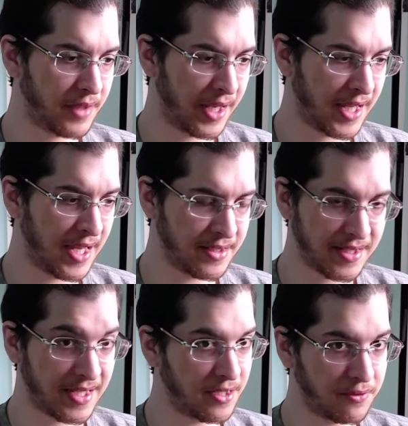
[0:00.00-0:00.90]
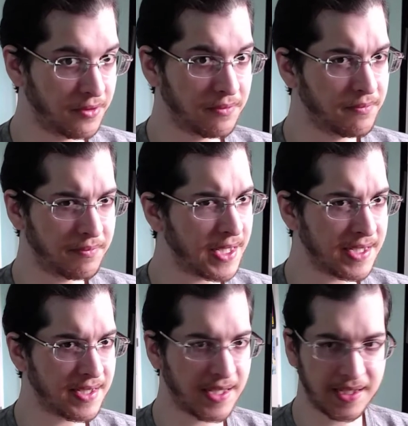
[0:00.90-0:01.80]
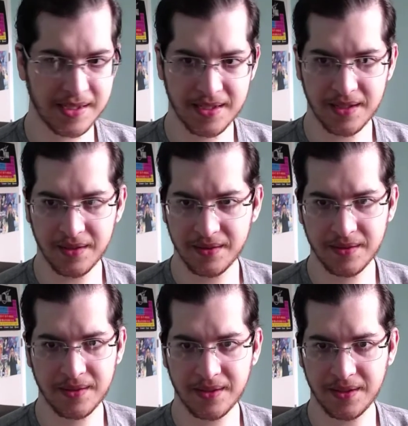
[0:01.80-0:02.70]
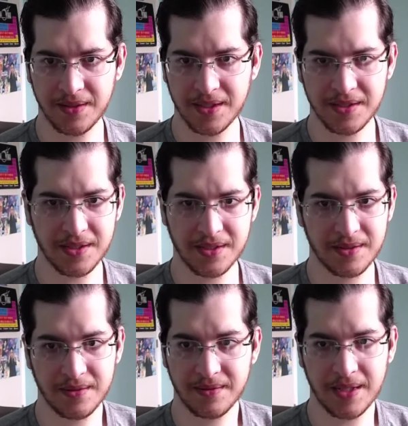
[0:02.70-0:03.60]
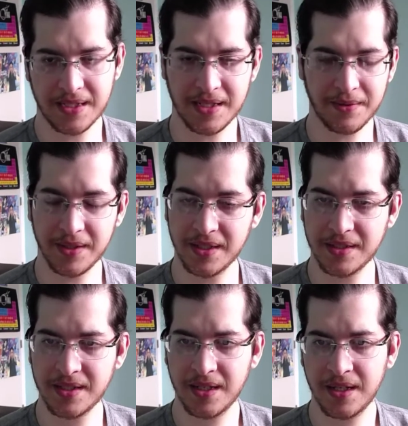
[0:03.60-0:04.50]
can't schedule these things. You know, that's how it is.